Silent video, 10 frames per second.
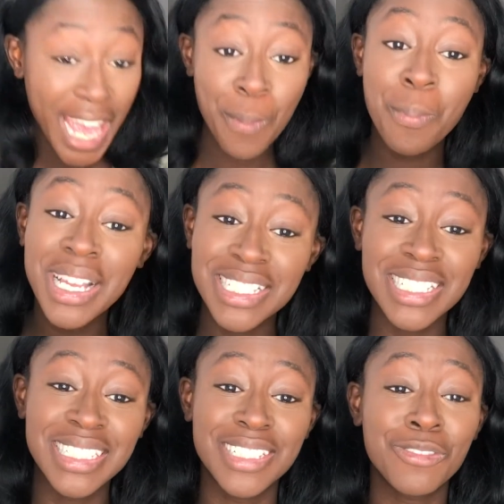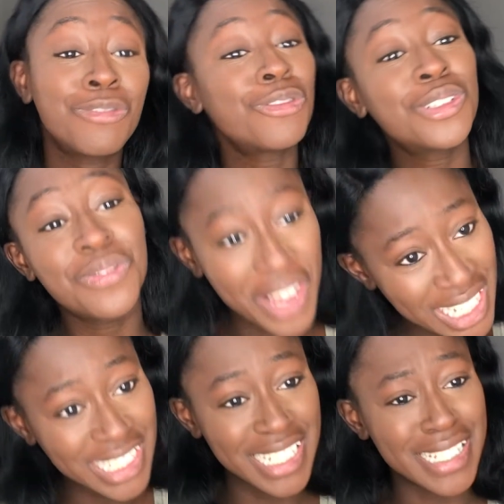Imagine food
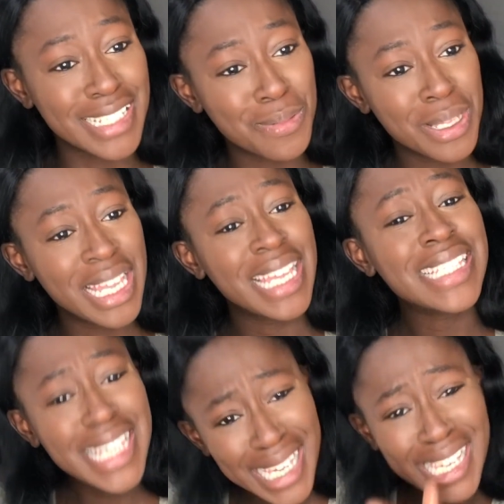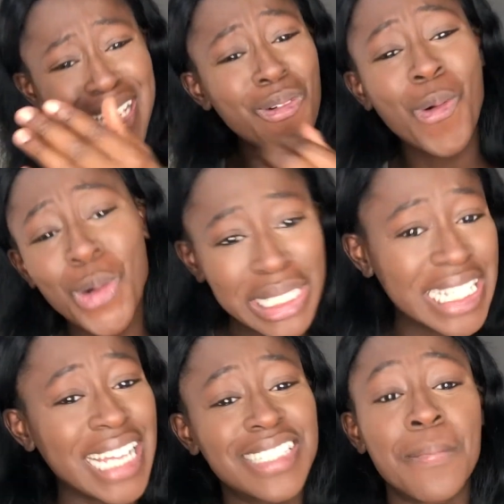vendors taking all
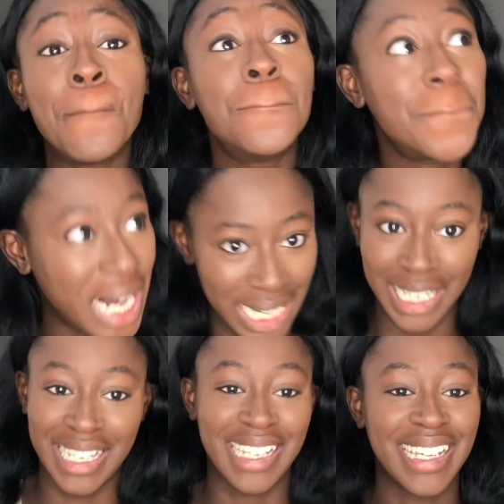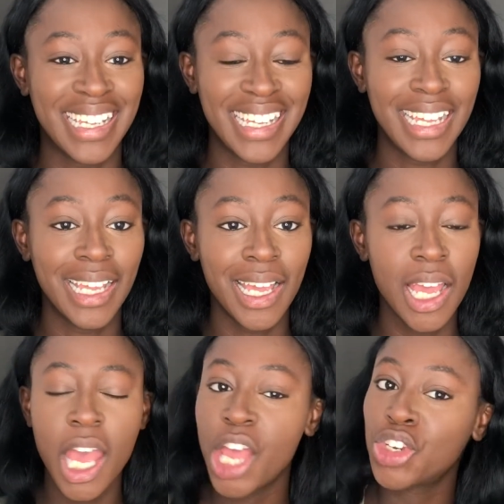that money
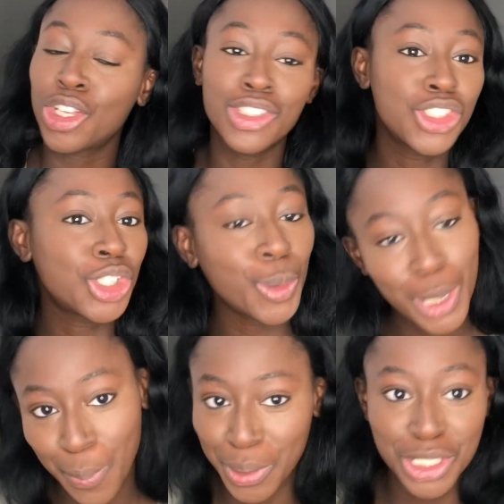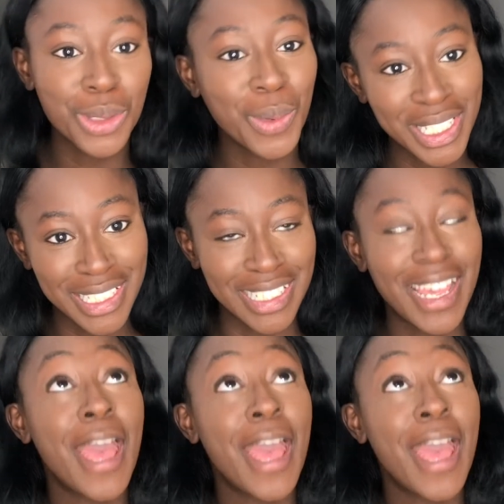and not showing up at your wedding.